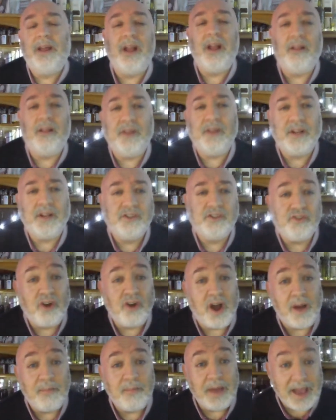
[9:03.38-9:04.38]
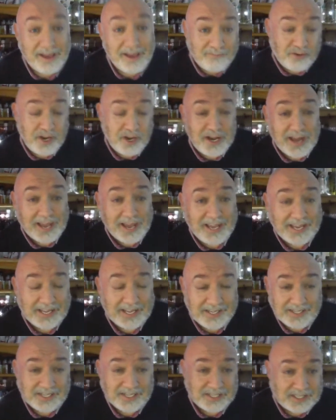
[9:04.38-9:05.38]
And I'll have had a dram every
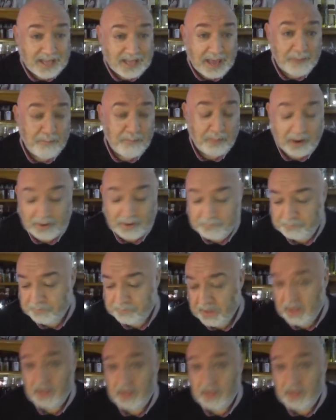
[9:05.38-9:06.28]
night in December.